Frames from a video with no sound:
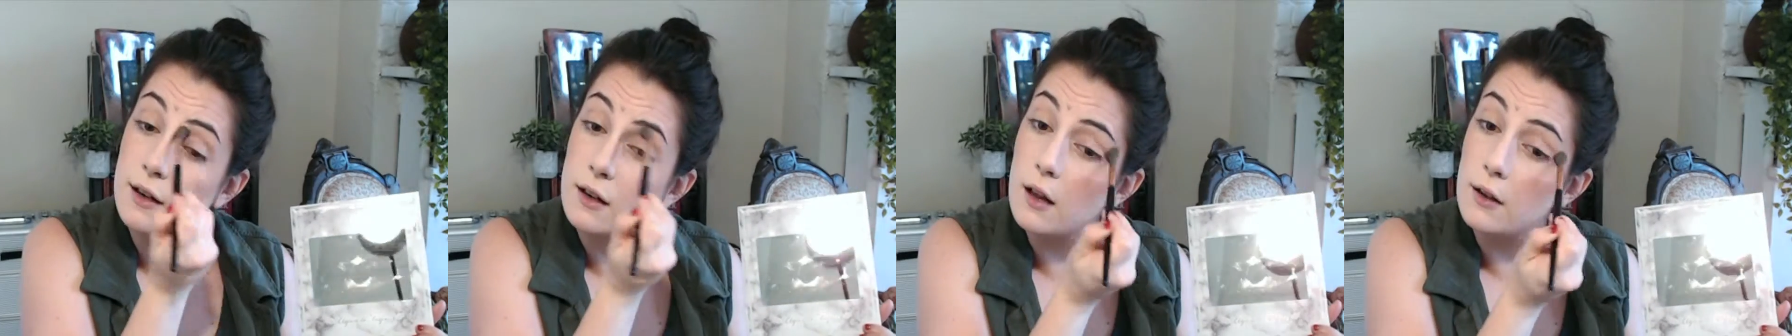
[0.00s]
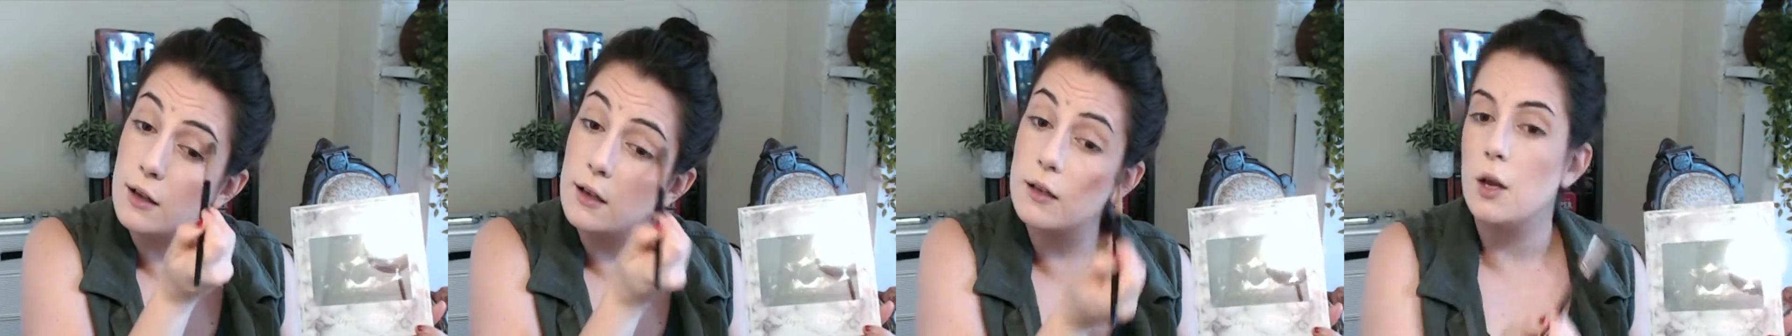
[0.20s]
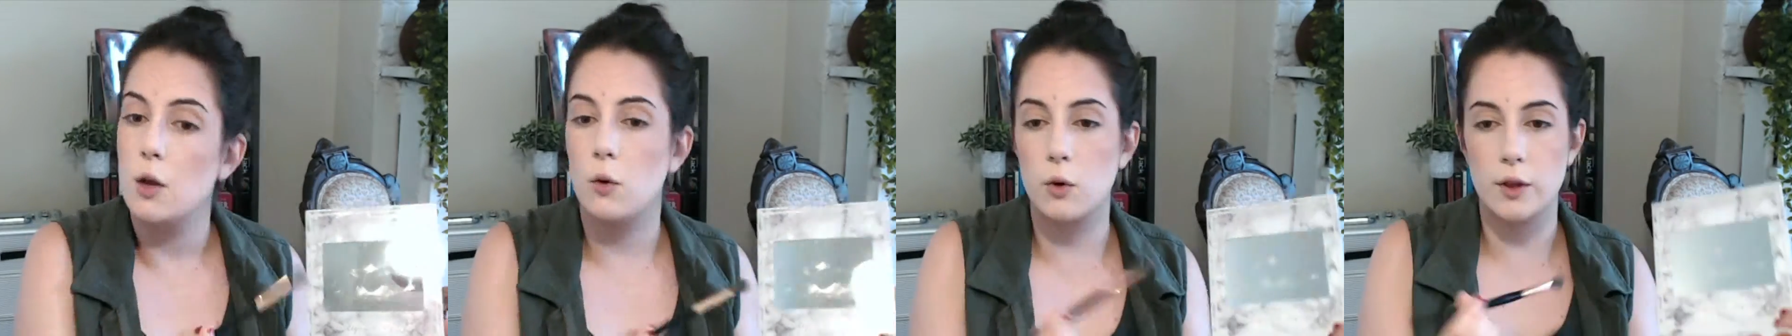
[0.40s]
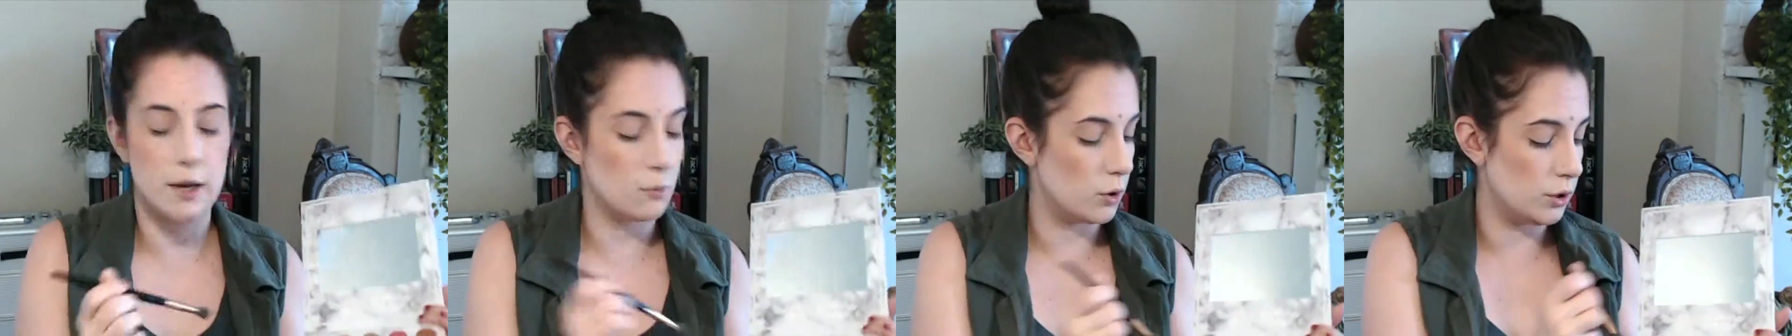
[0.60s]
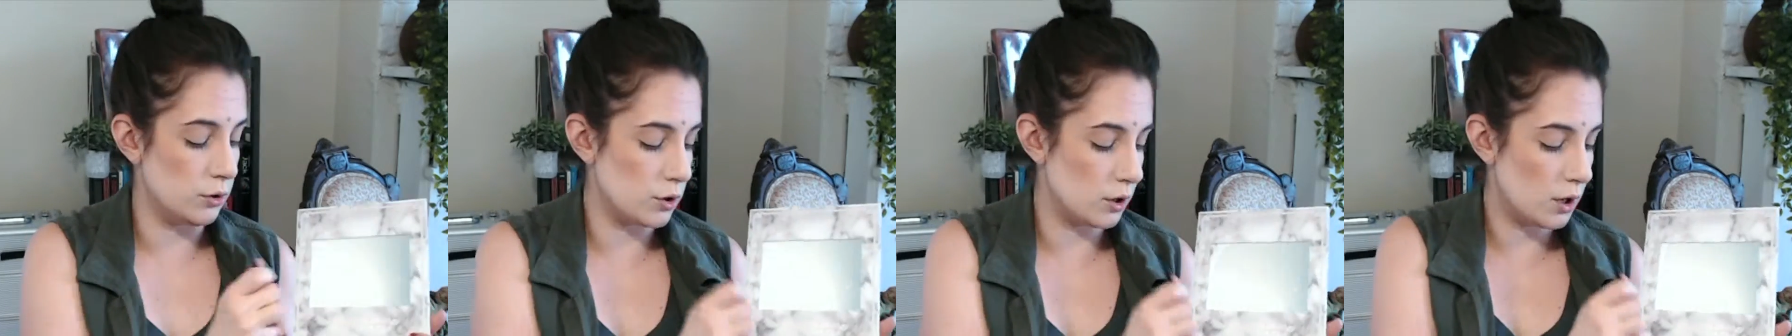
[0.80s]
or like
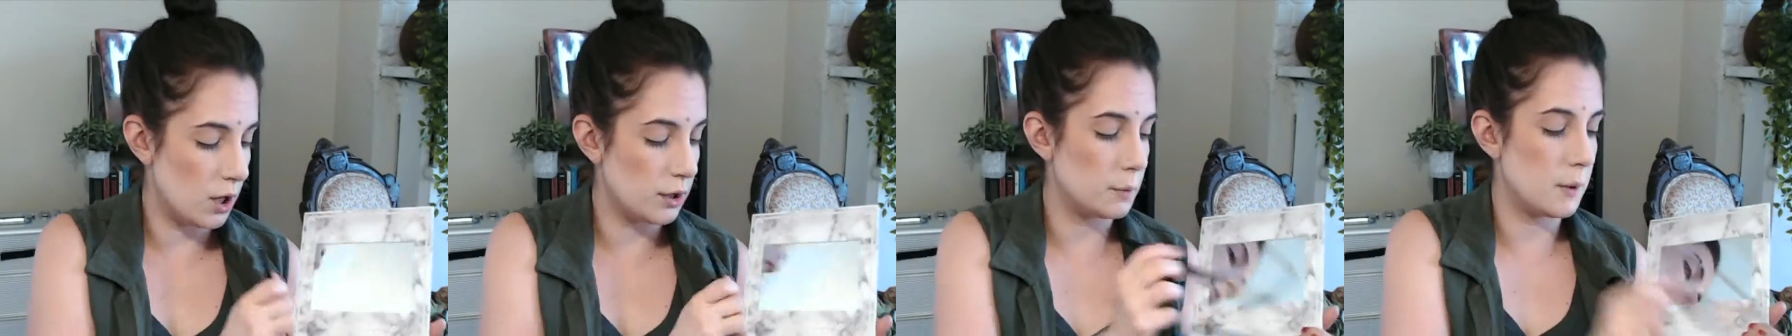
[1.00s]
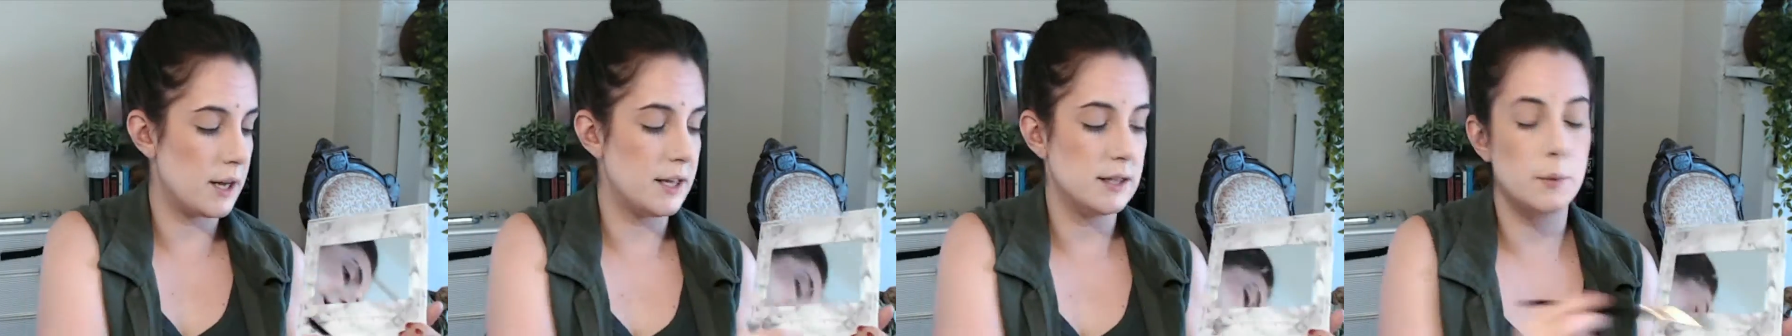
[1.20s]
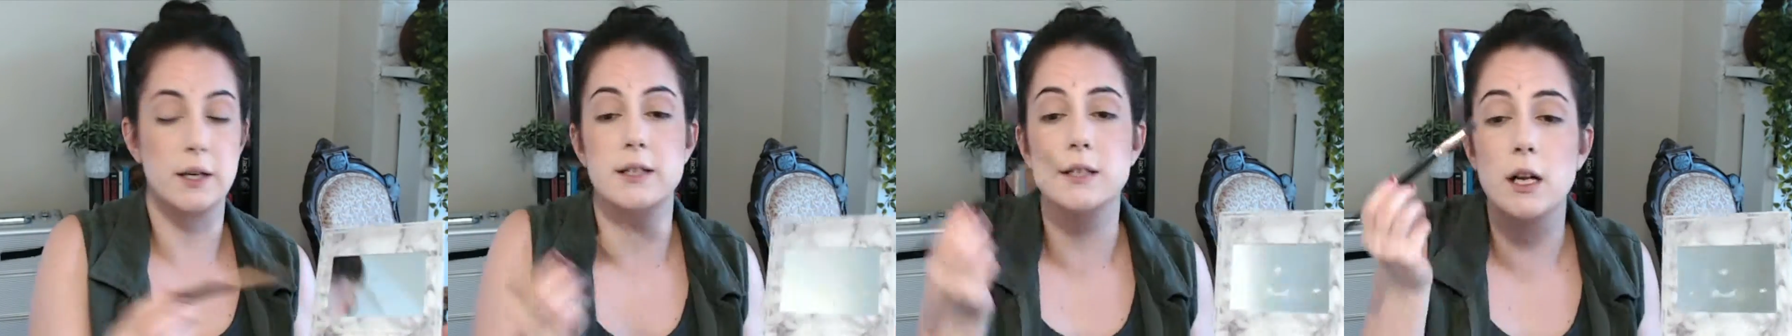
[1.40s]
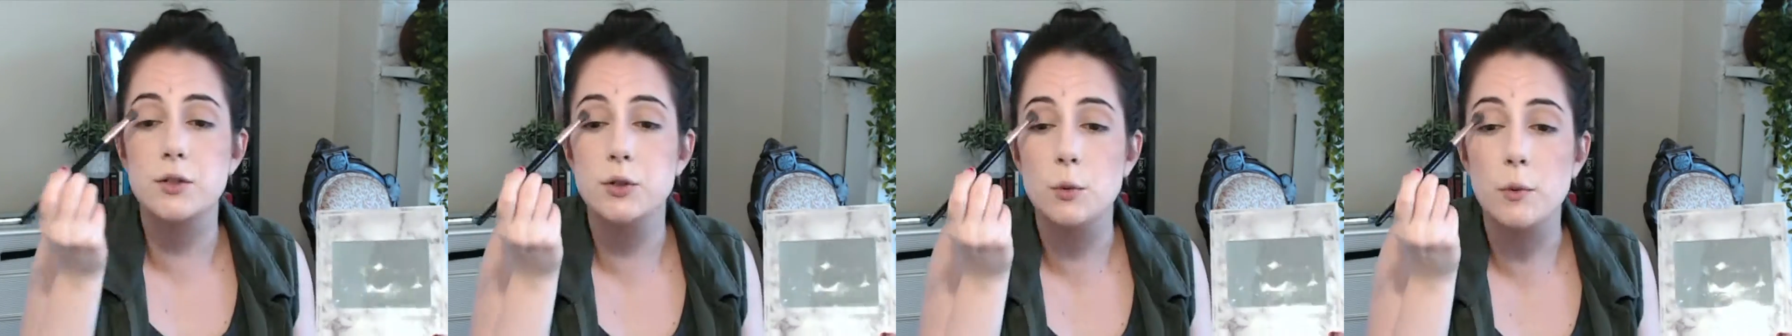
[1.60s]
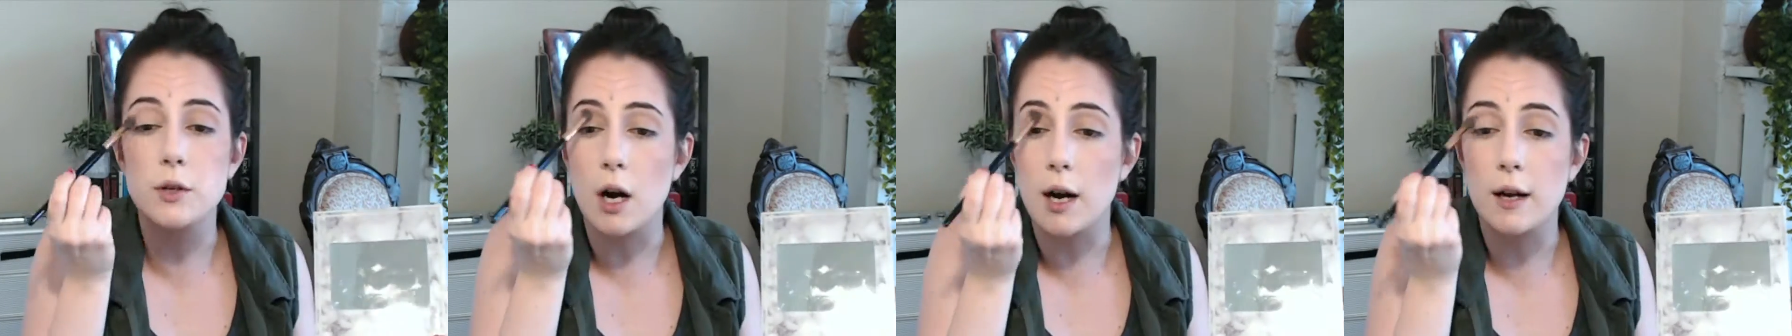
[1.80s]
more neutral colored
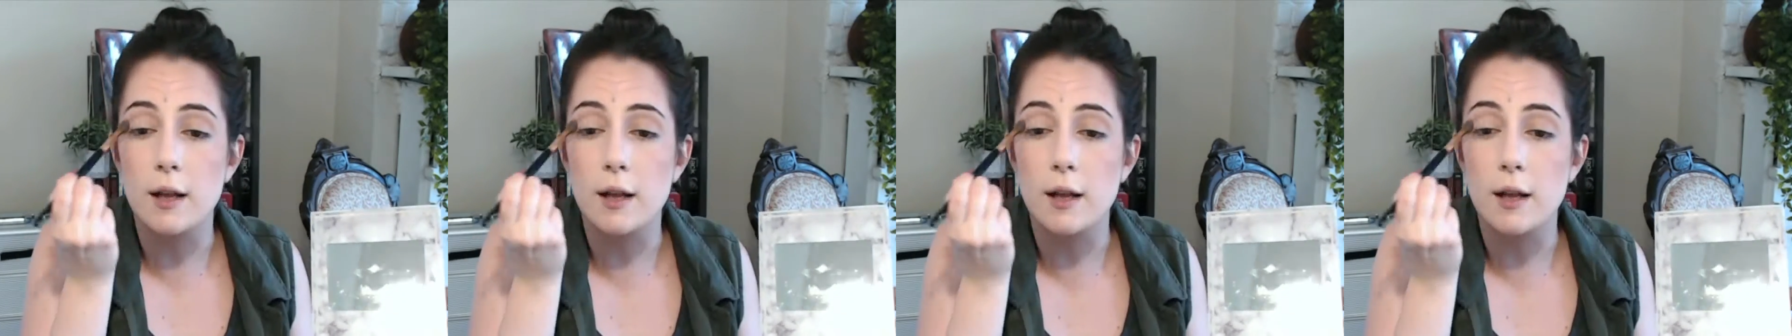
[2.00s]
ones.